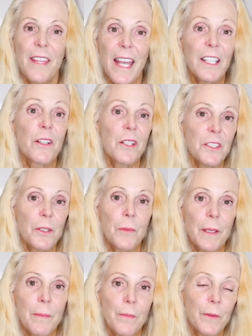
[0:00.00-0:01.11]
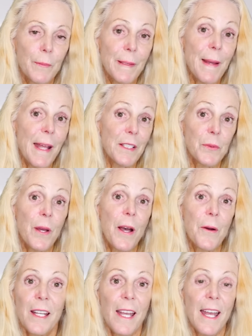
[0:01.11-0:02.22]
That could also be bad as
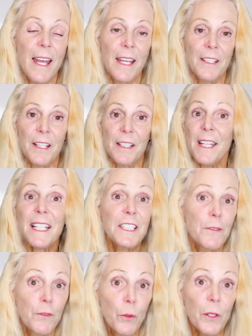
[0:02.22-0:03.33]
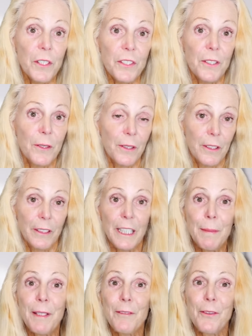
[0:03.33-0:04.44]
well. And next is floors.
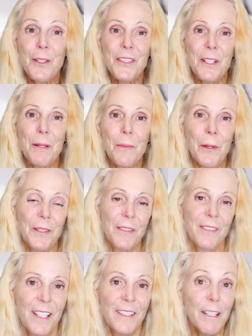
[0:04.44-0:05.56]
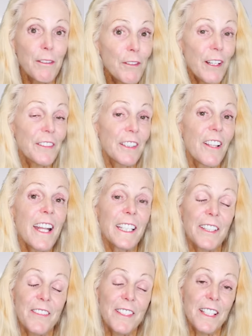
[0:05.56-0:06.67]
Gleaming floors are important. They reflect the light and
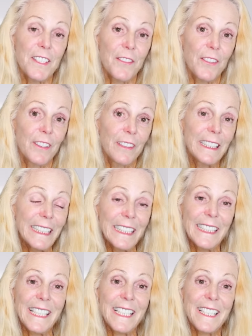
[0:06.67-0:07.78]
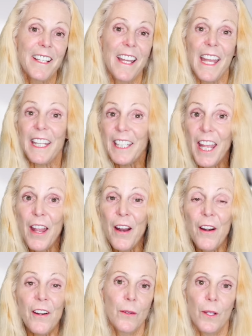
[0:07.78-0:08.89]
give a sense of cleanliness and
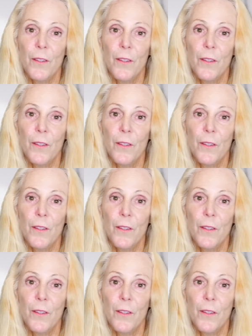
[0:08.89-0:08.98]
care.